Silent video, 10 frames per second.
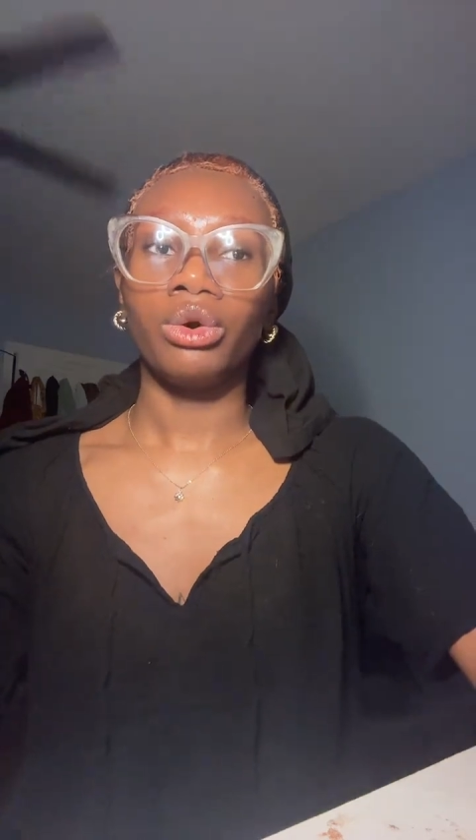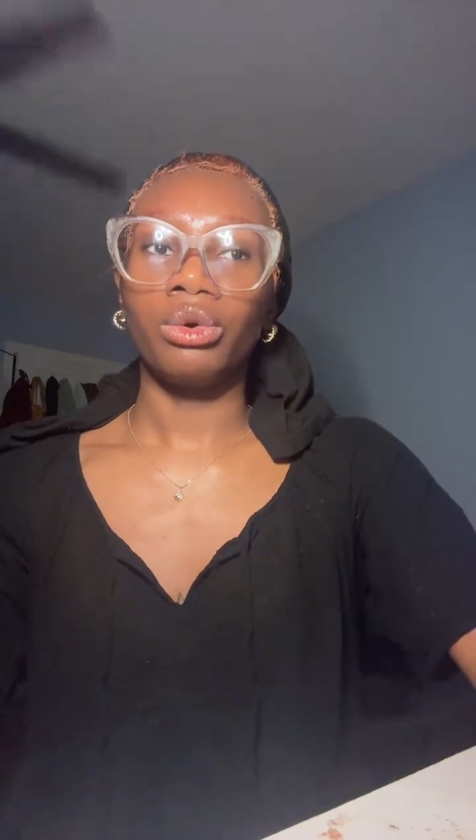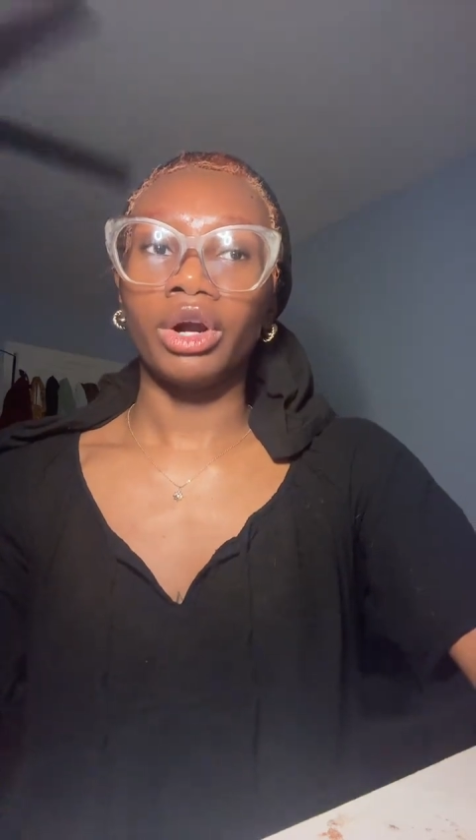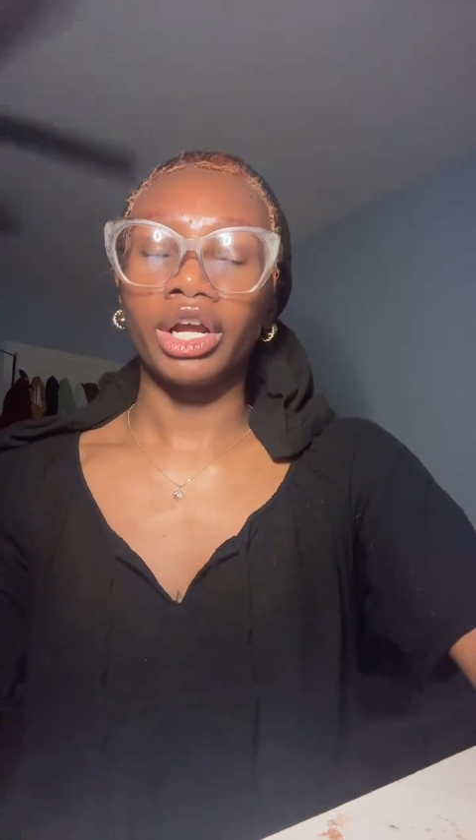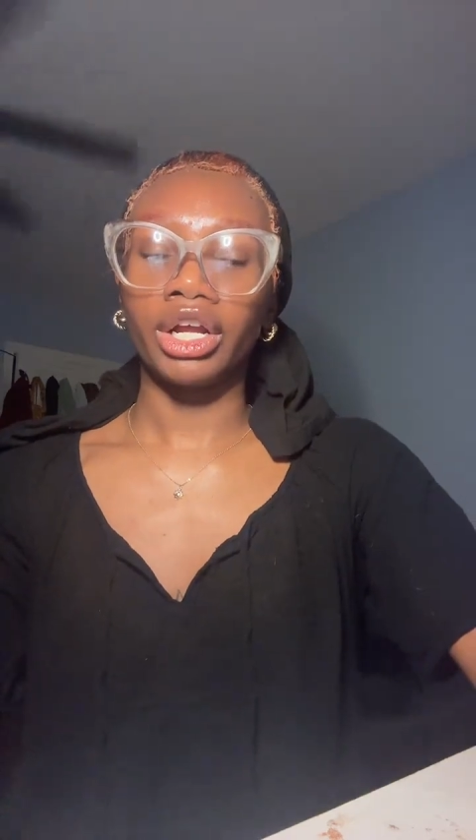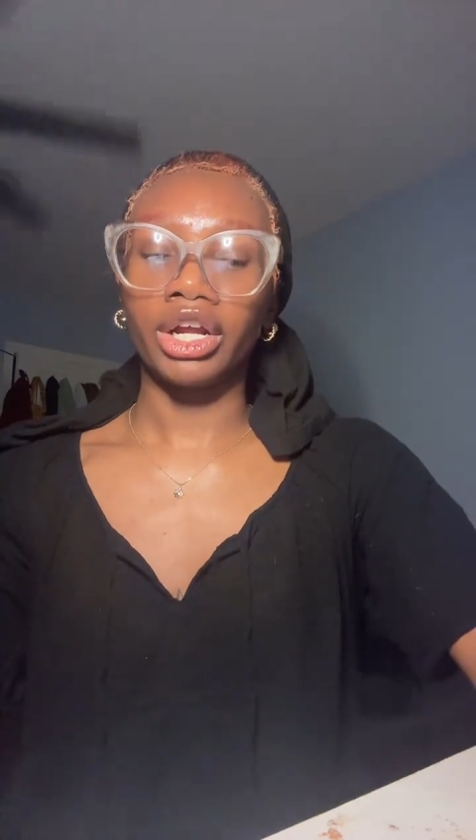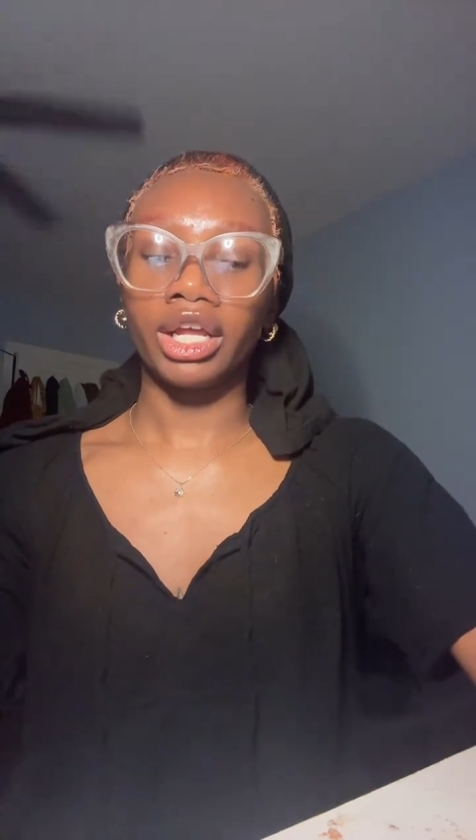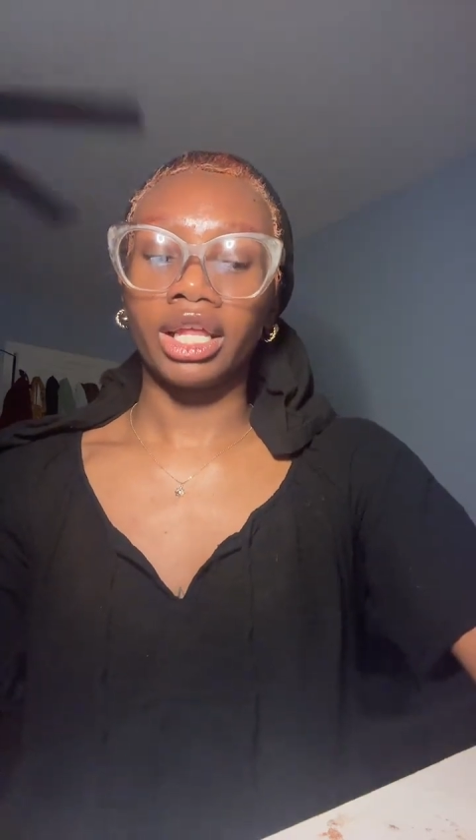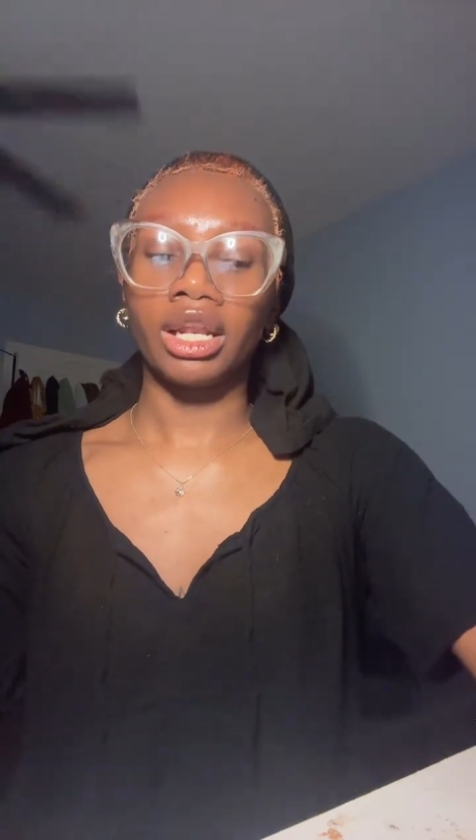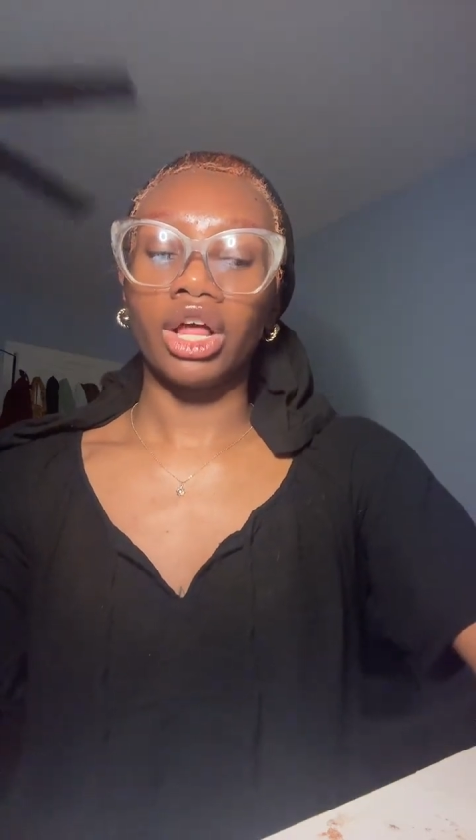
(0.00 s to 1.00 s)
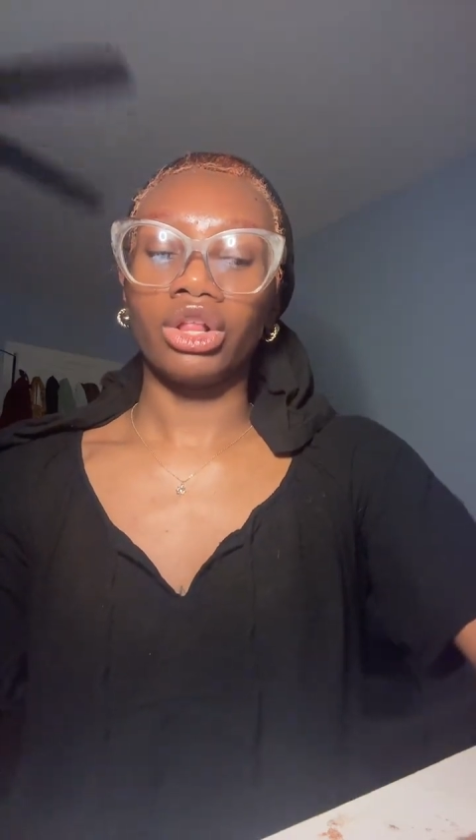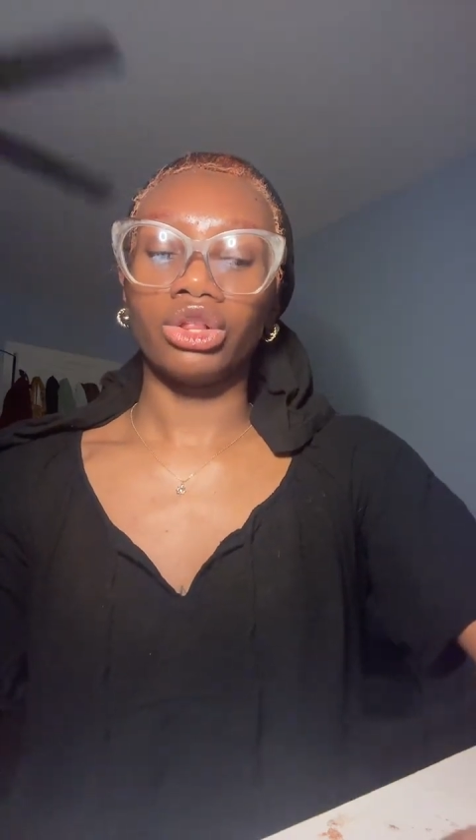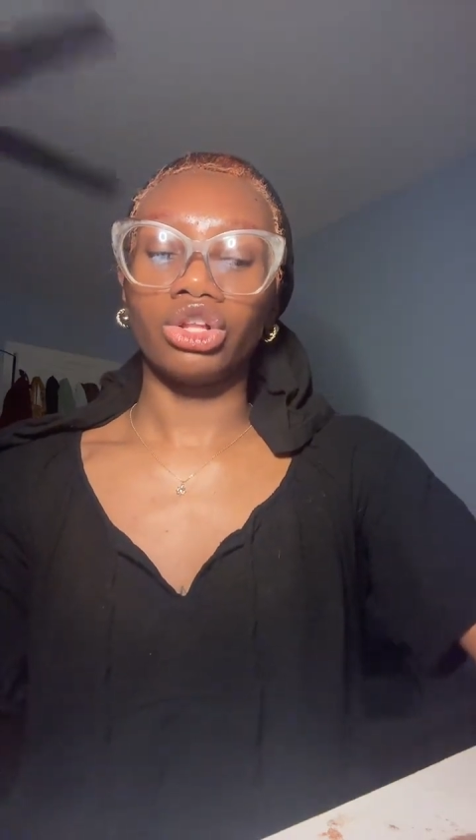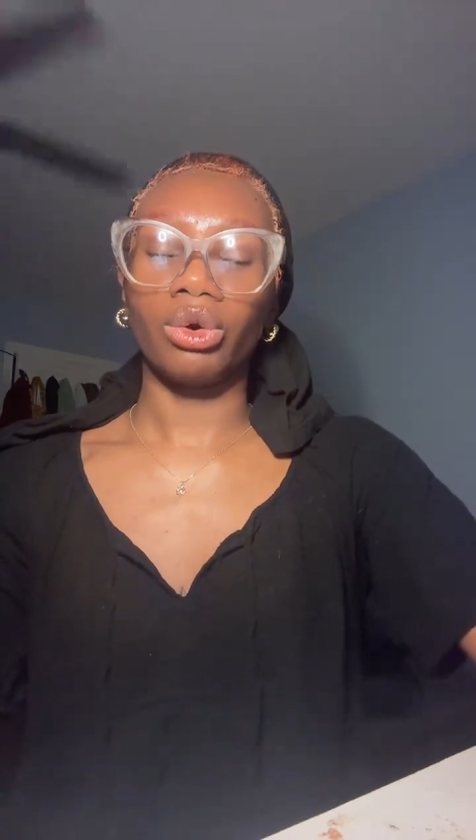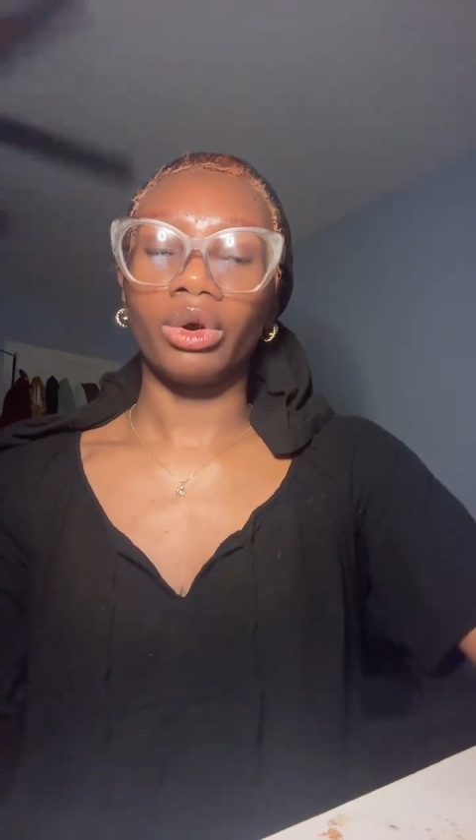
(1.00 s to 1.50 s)
who are in
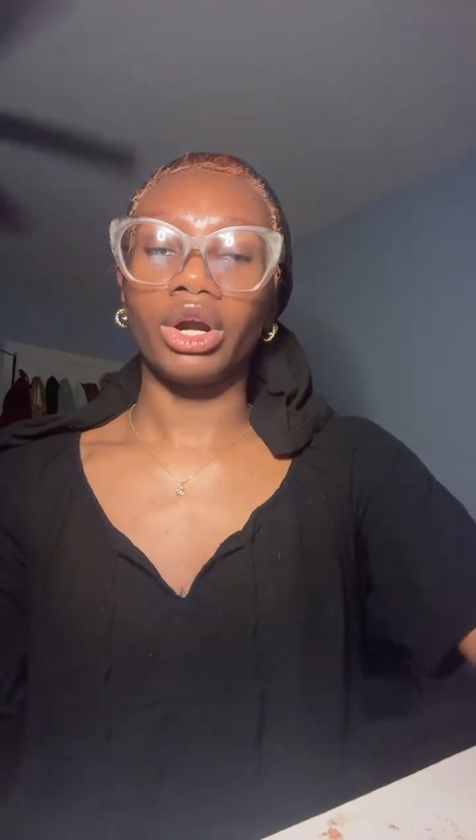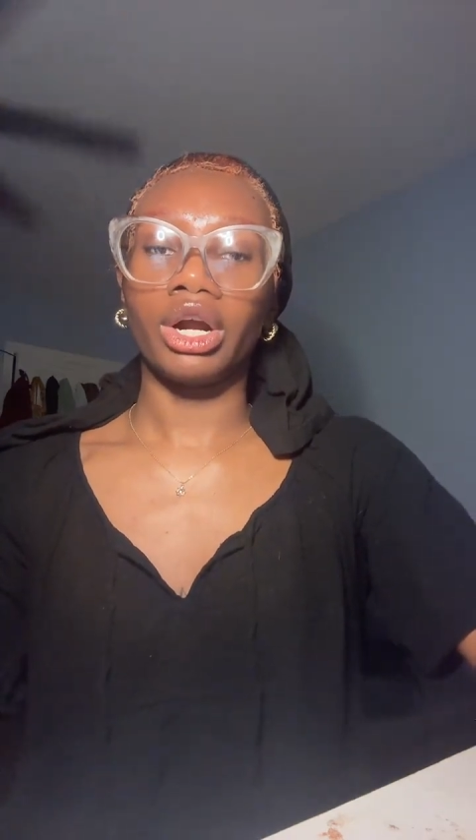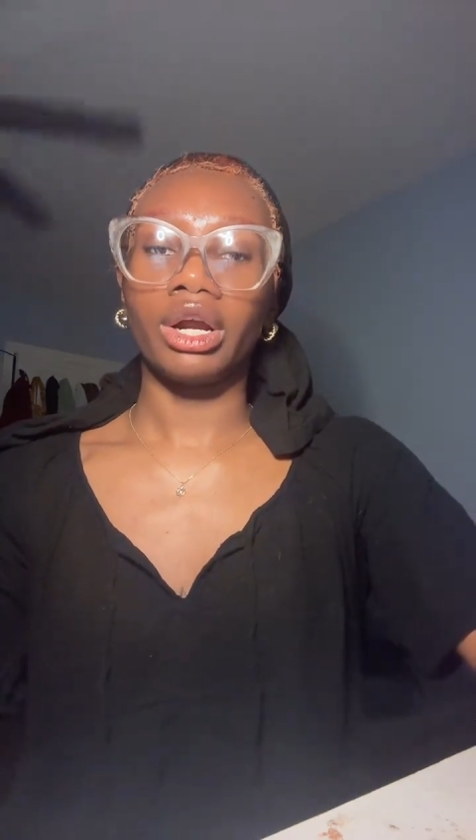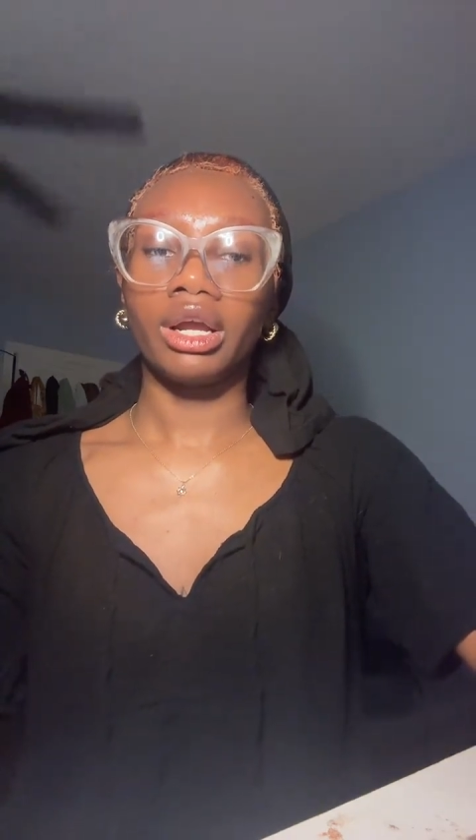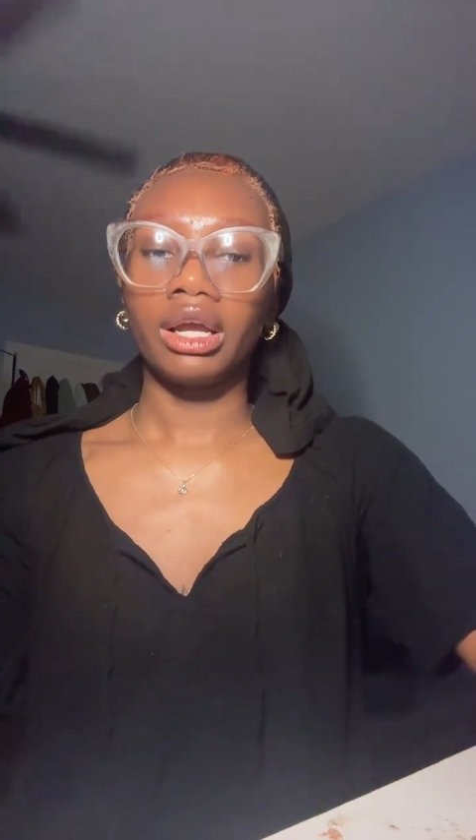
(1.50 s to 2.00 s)
lower